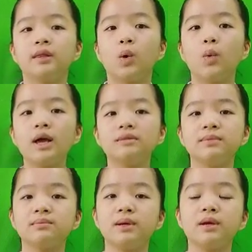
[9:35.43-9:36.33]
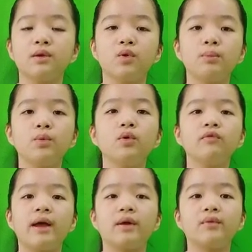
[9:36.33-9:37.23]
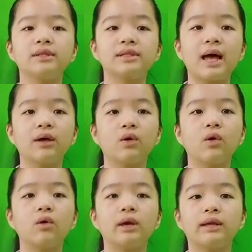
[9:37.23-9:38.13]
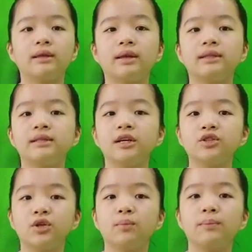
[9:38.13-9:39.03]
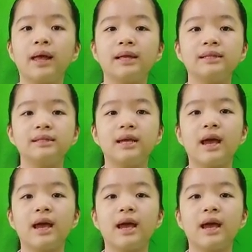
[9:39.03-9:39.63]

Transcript: The waste must be removed and recycled in the industrial plants